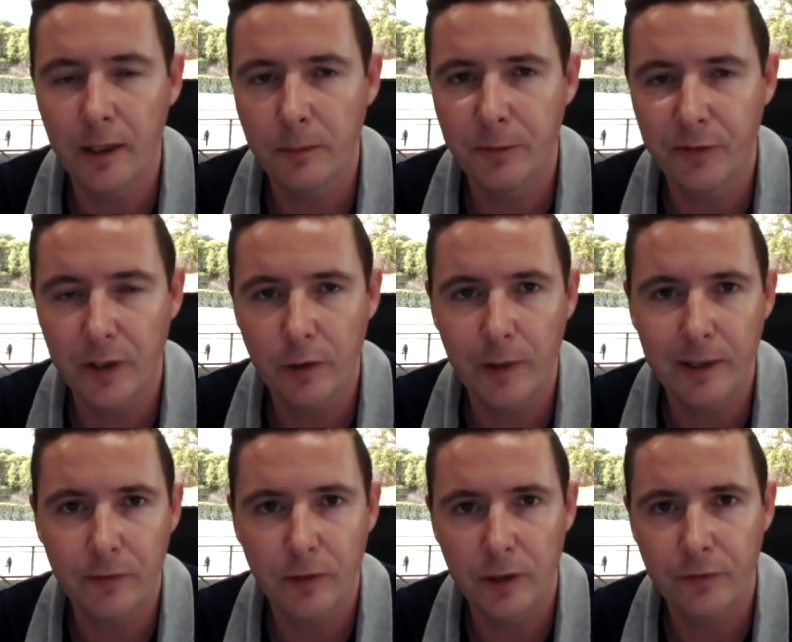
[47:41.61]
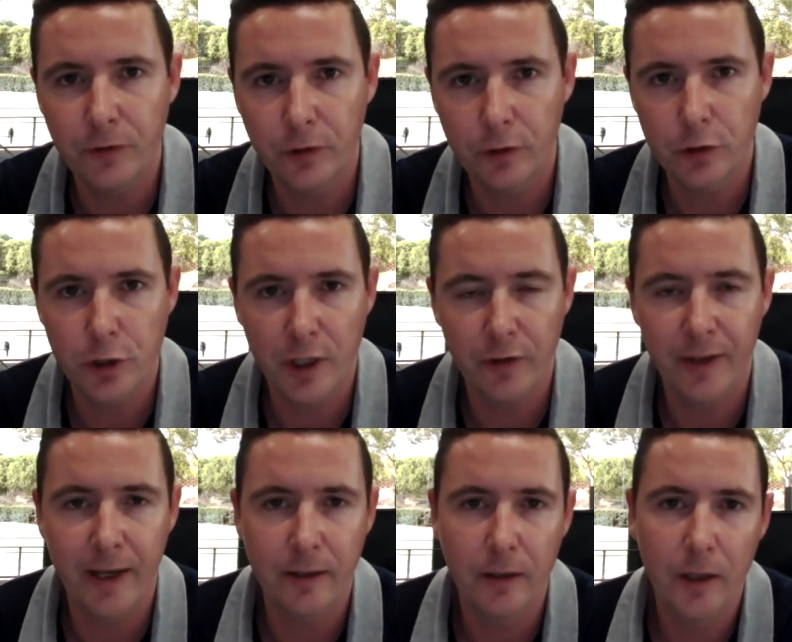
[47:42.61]
I'd be very grateful if you could share
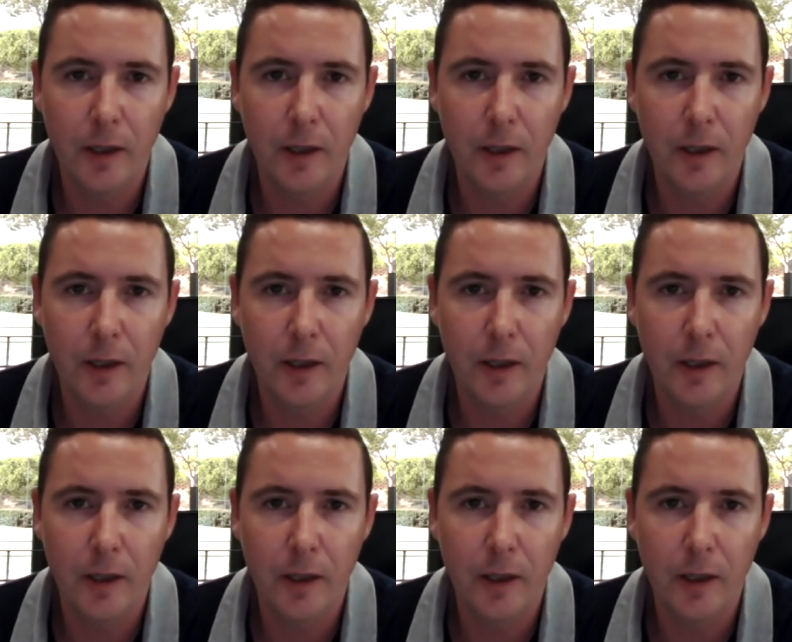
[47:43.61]
that